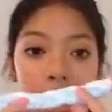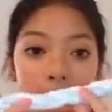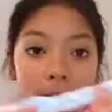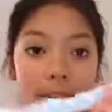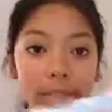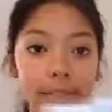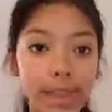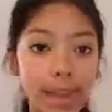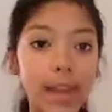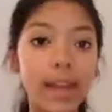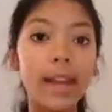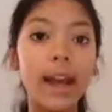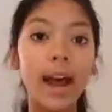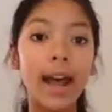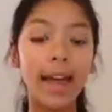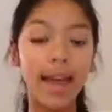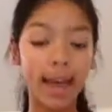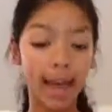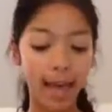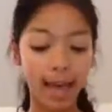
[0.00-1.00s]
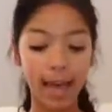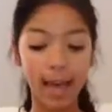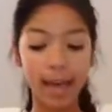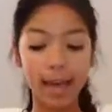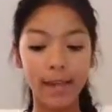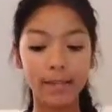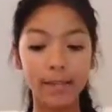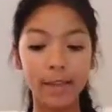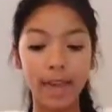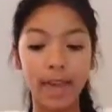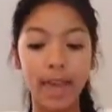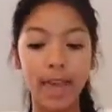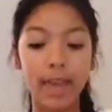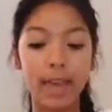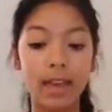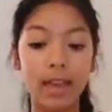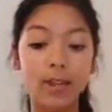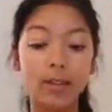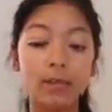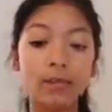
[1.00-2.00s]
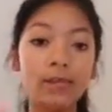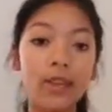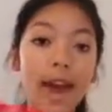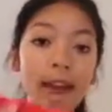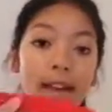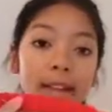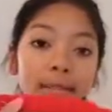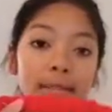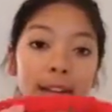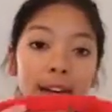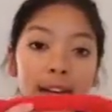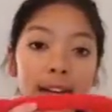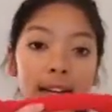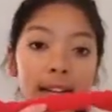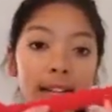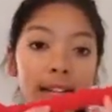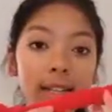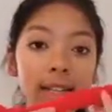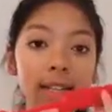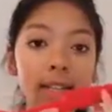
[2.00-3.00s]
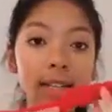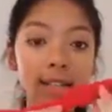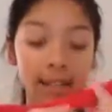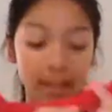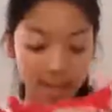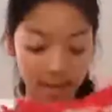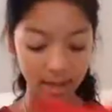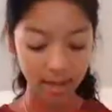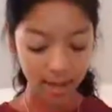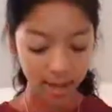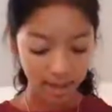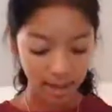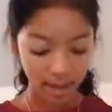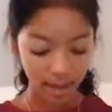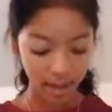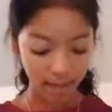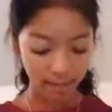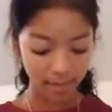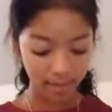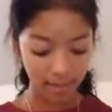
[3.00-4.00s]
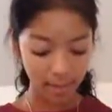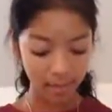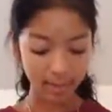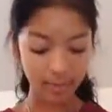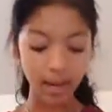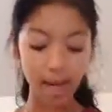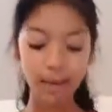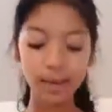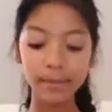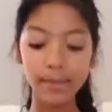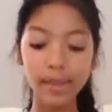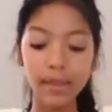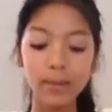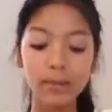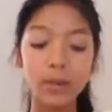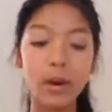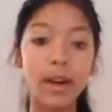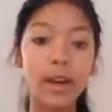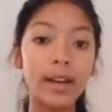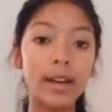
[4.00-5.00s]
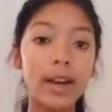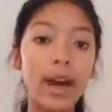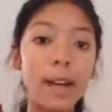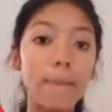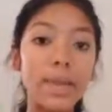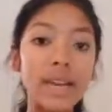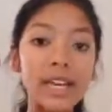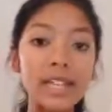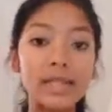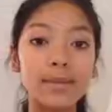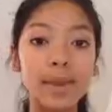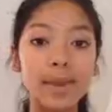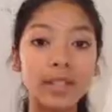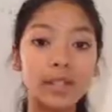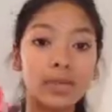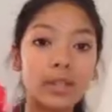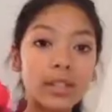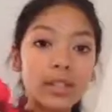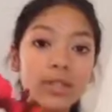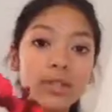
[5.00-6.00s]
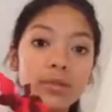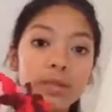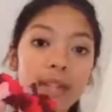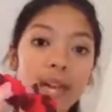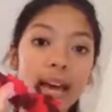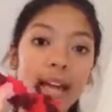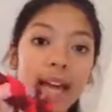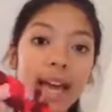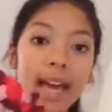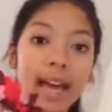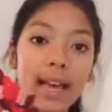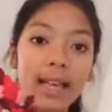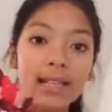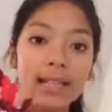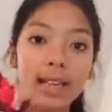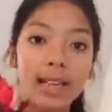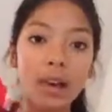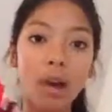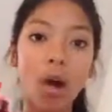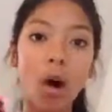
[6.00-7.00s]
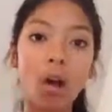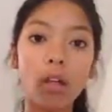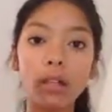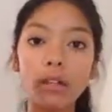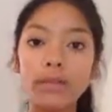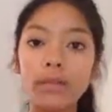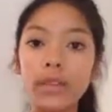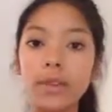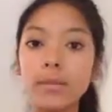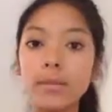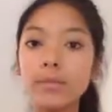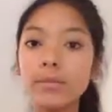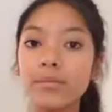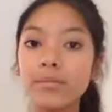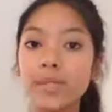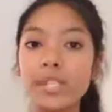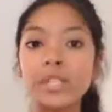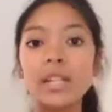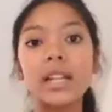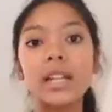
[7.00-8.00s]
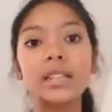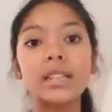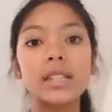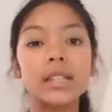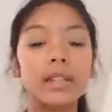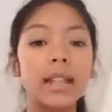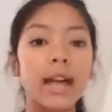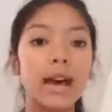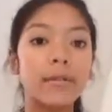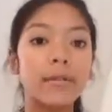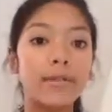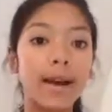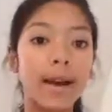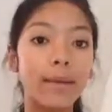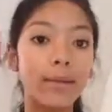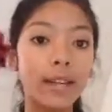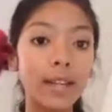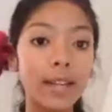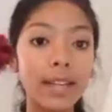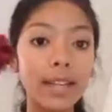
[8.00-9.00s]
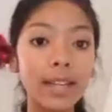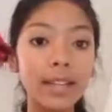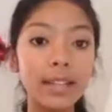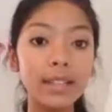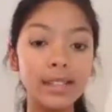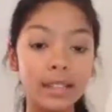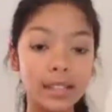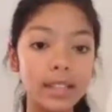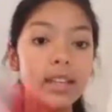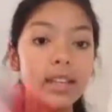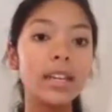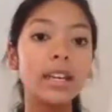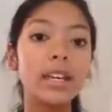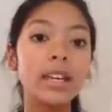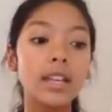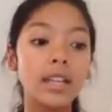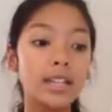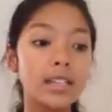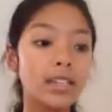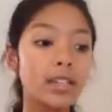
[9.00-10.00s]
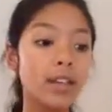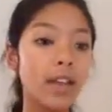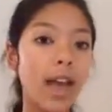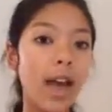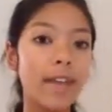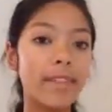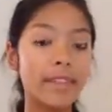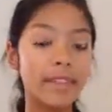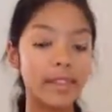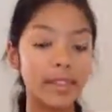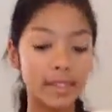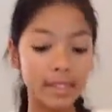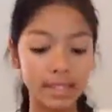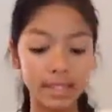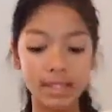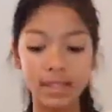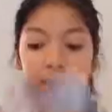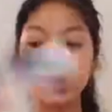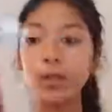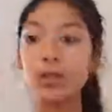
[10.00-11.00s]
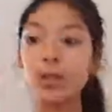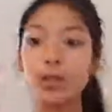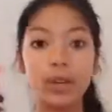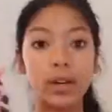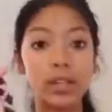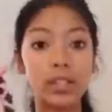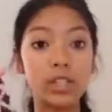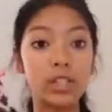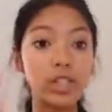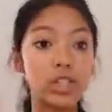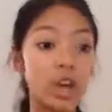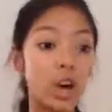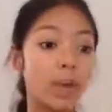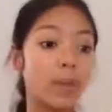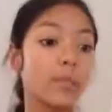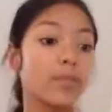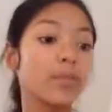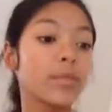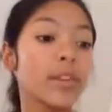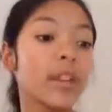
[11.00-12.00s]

and then I have a red one, and then I made one, a mix match one. So it kind of has like all of them besides the cloud fabric in it. And so yeah, and then this is his old one. So